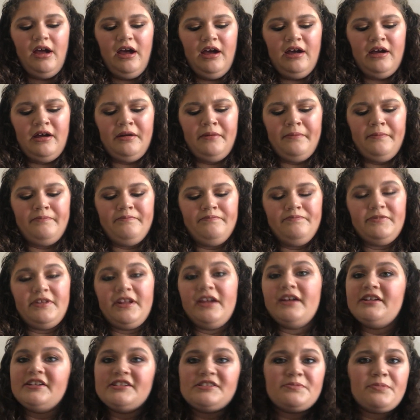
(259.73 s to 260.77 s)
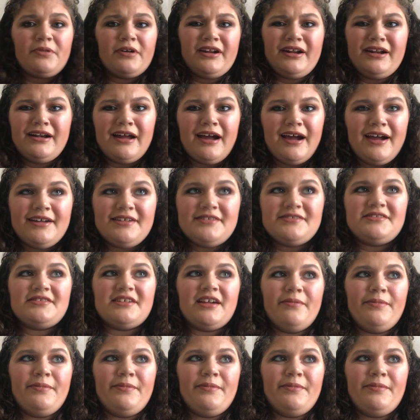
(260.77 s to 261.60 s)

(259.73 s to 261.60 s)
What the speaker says: It is pretty nice.